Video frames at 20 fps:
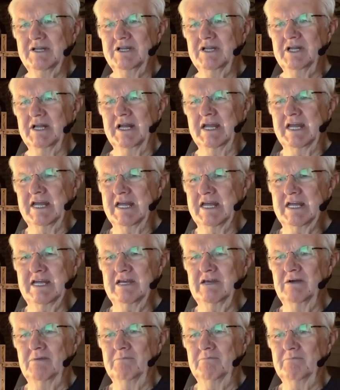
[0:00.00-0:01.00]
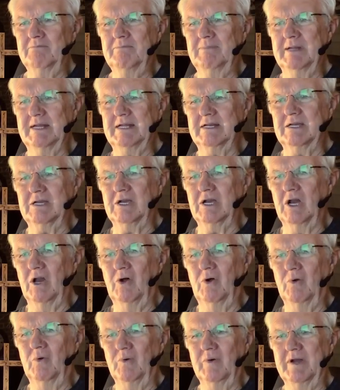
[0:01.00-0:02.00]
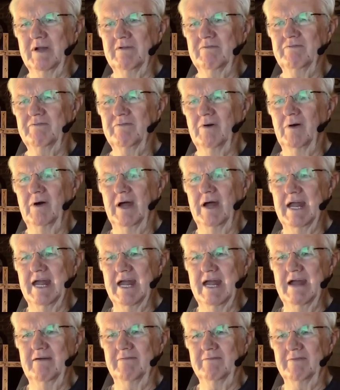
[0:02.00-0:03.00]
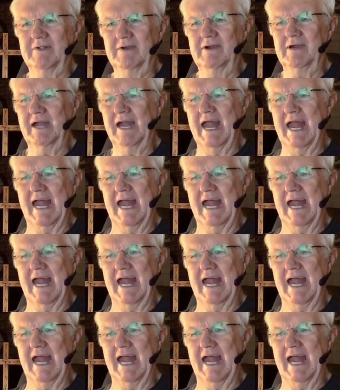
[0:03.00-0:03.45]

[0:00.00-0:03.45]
To him be glory forever